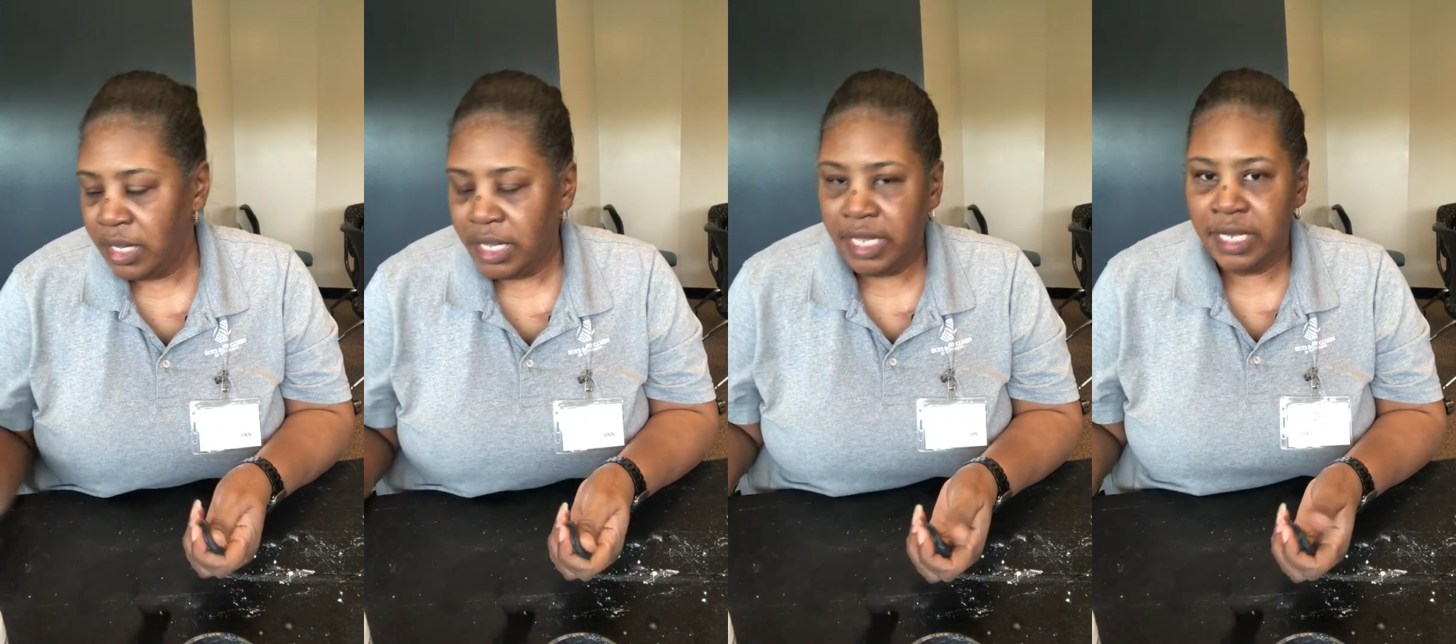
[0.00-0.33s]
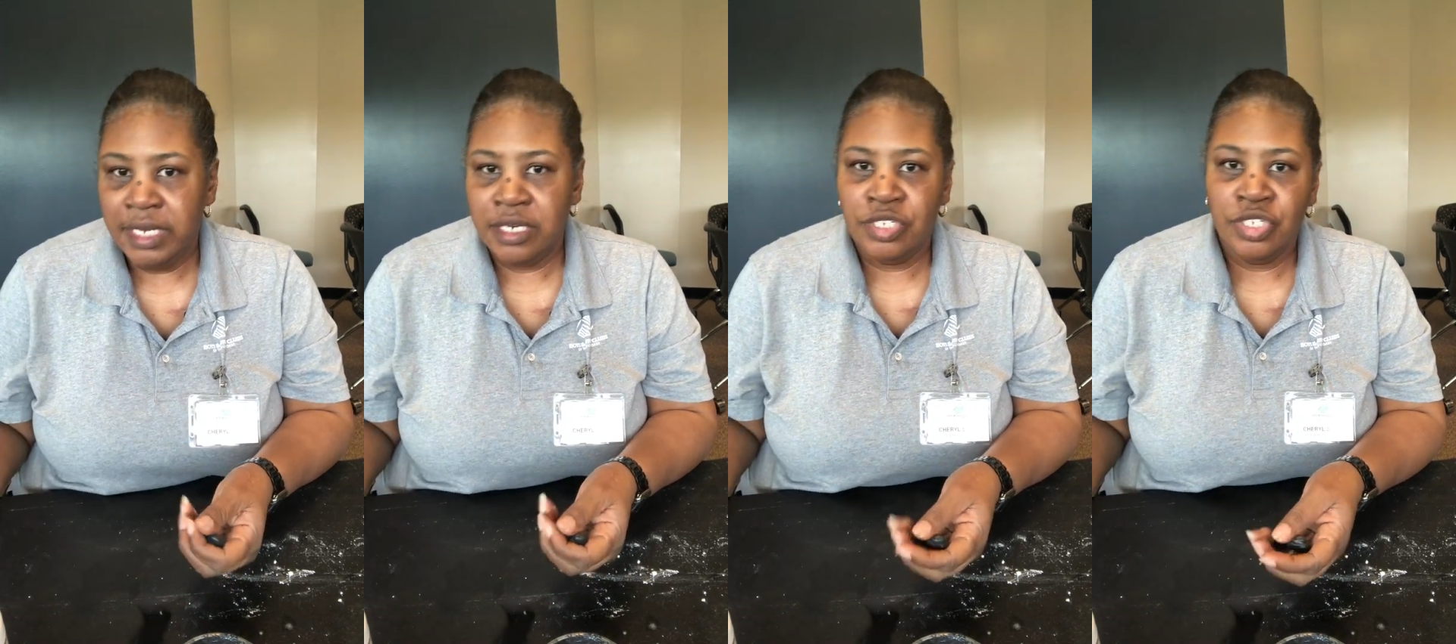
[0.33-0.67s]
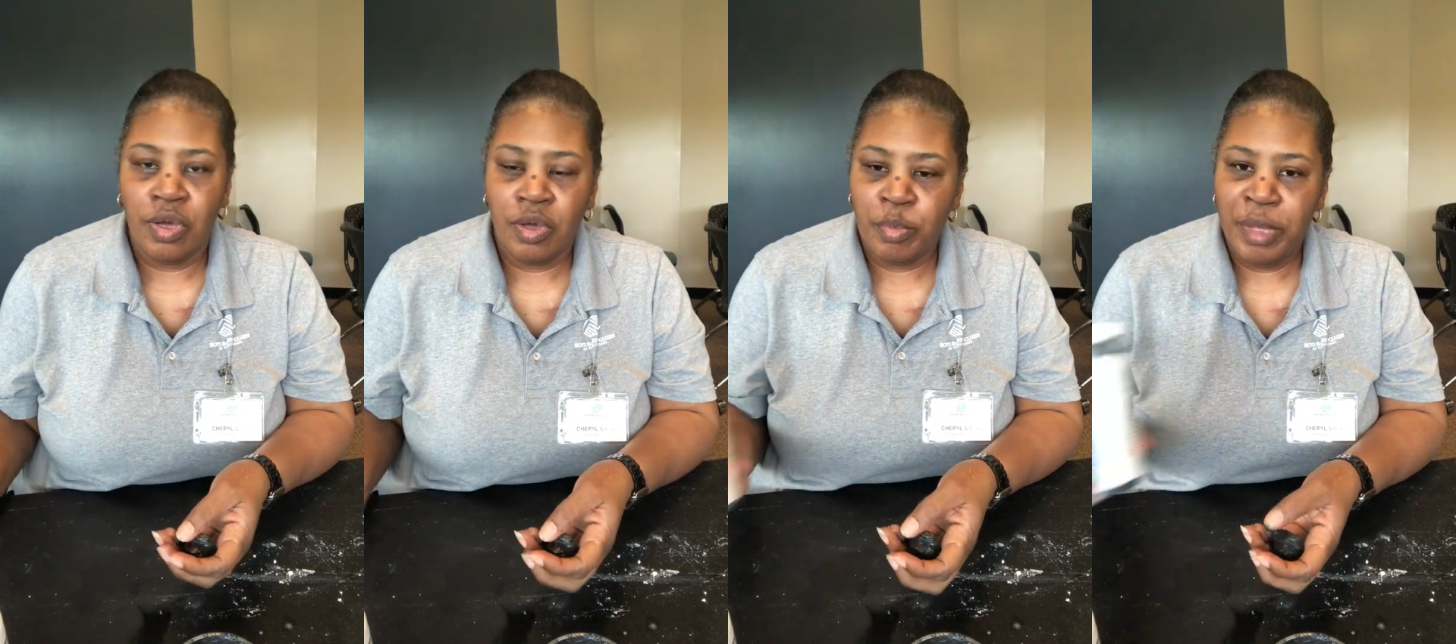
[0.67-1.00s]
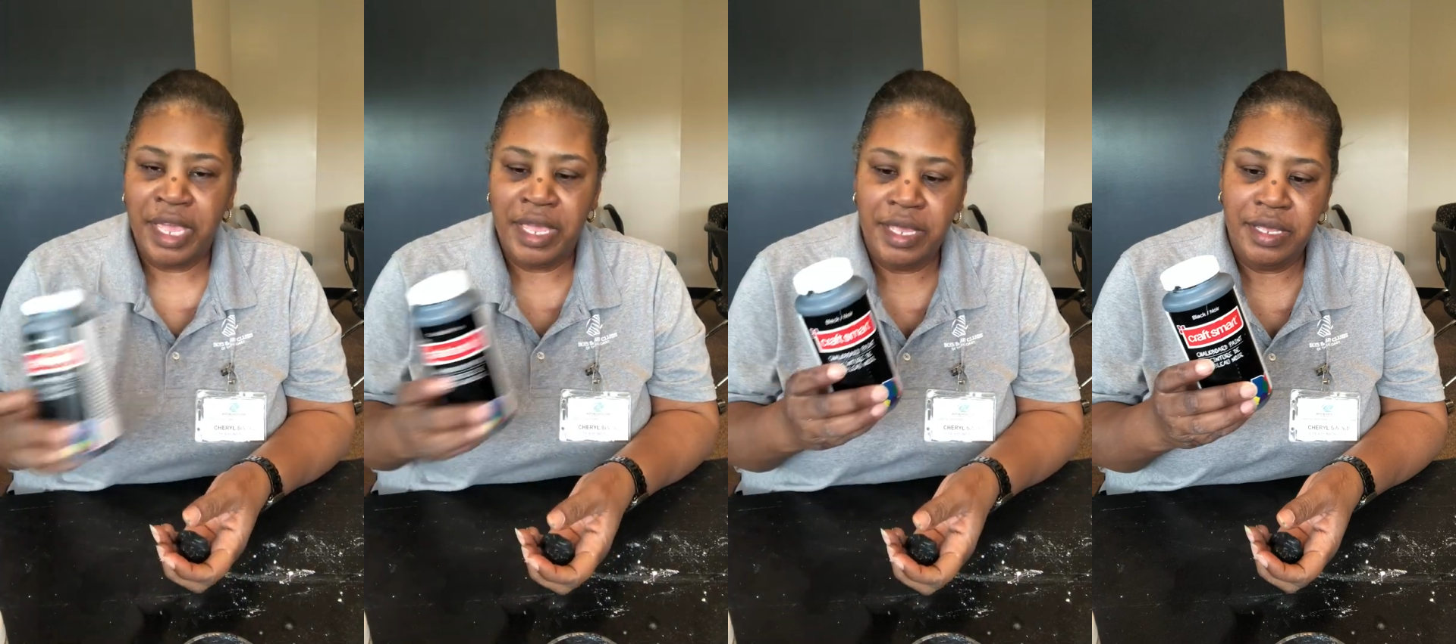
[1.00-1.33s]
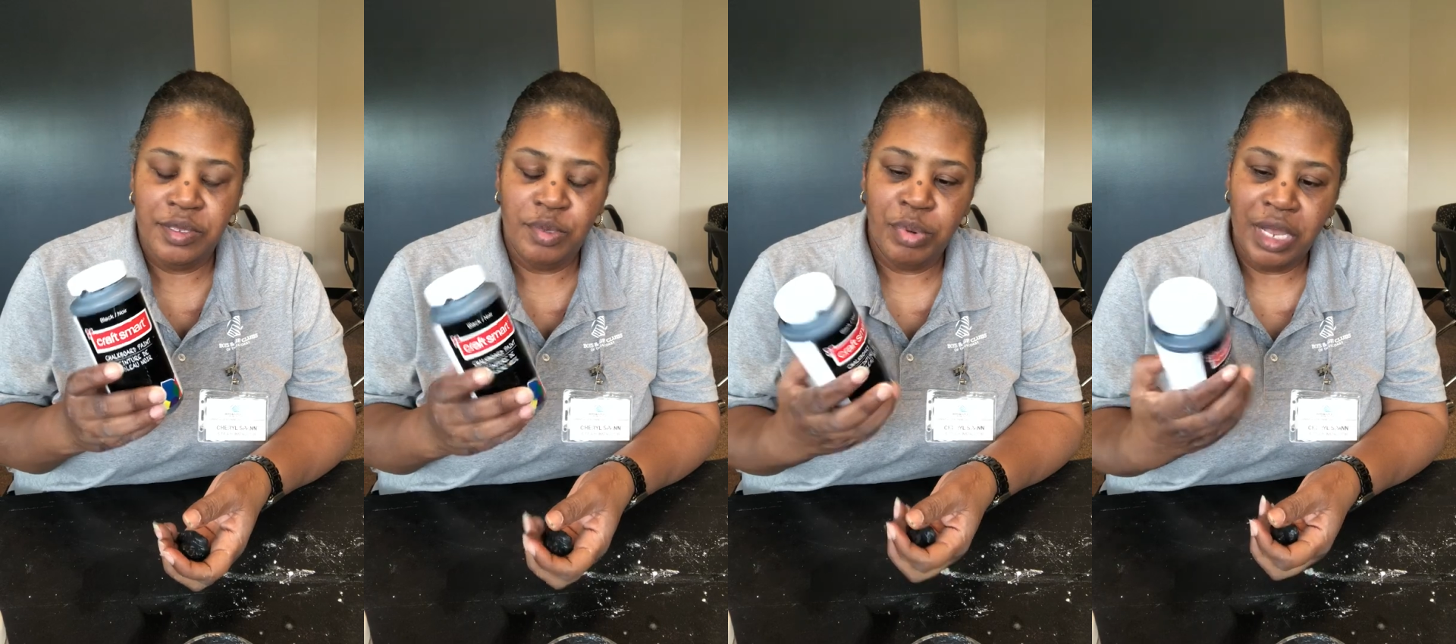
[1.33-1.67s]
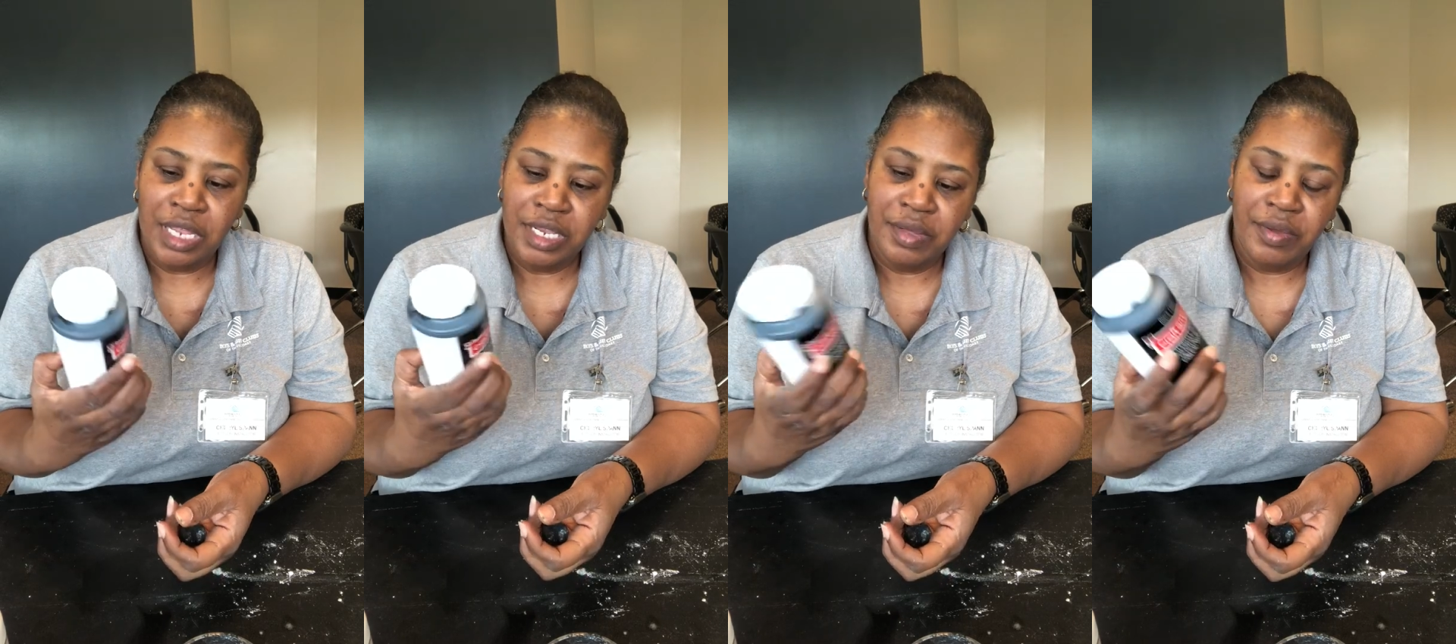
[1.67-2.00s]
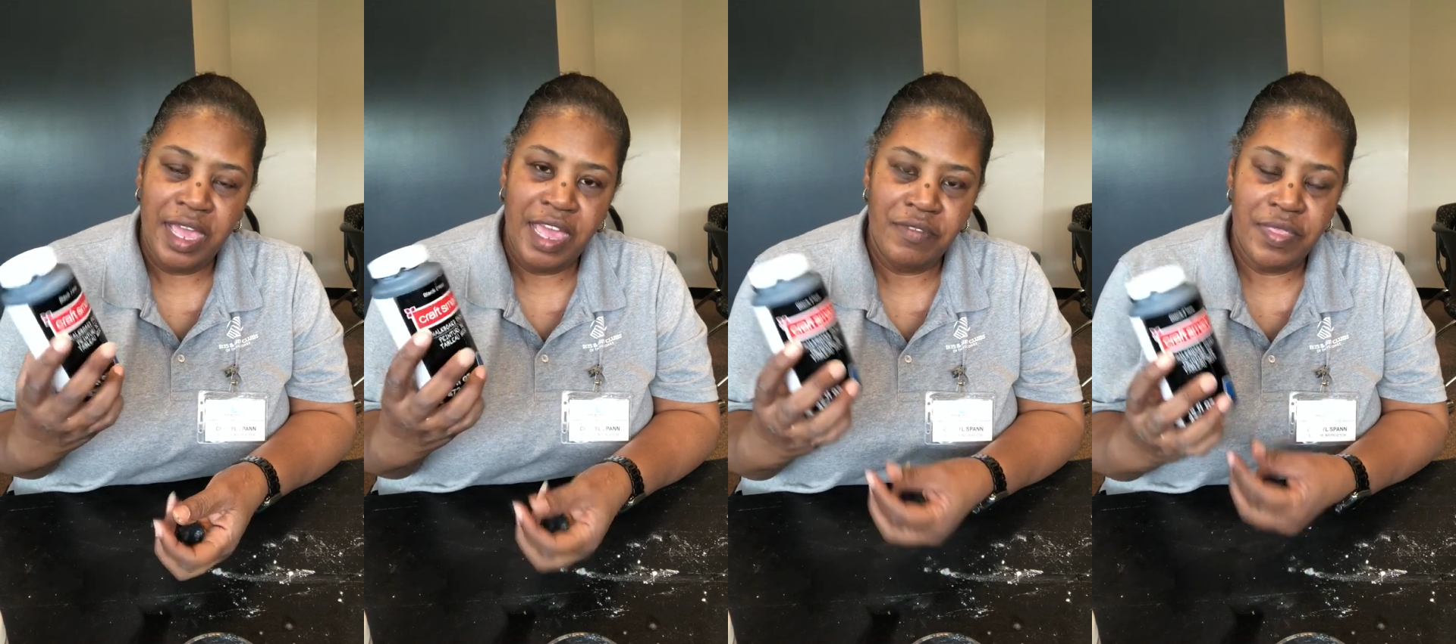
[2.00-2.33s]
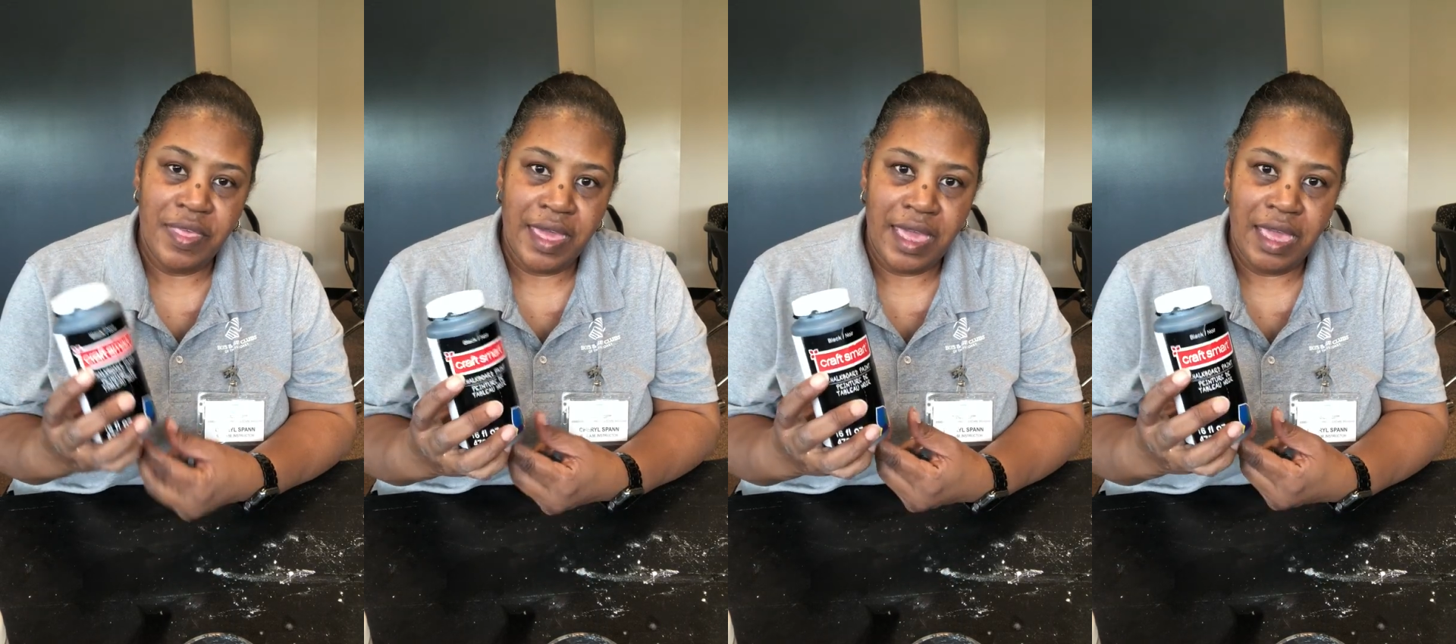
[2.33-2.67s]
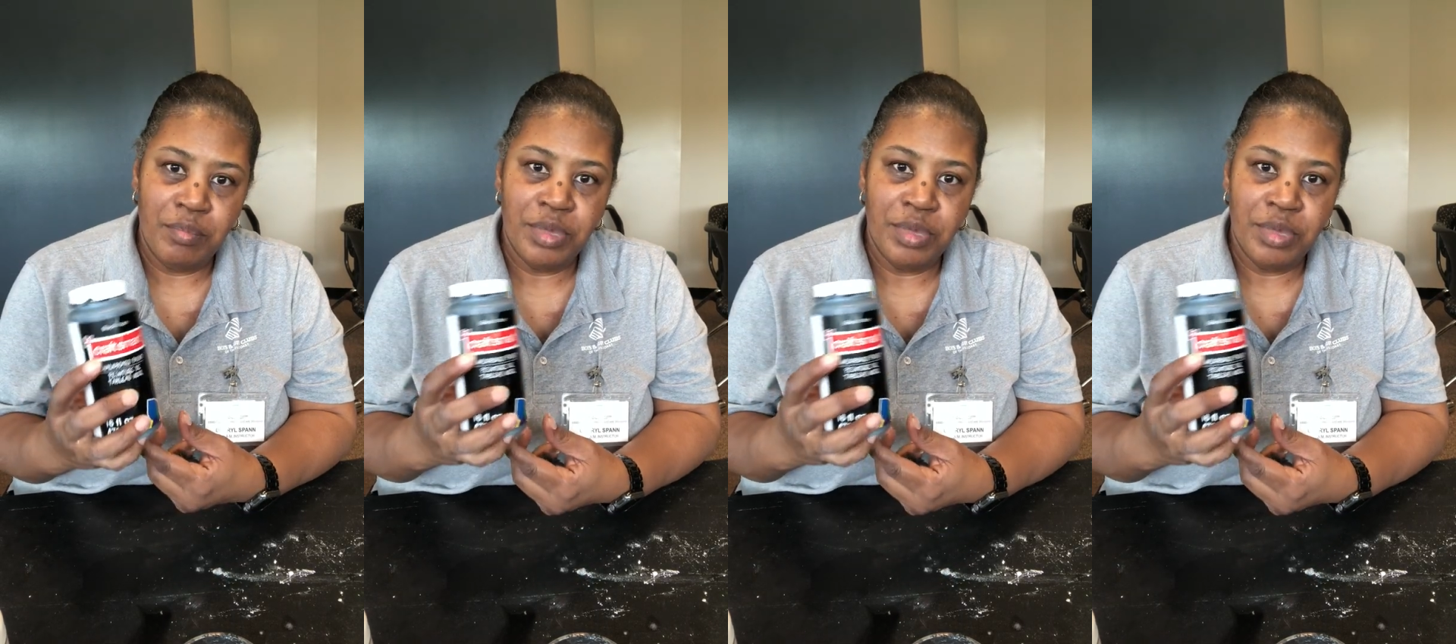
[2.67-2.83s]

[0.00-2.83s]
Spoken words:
And the chalk paint, you probably don't have that,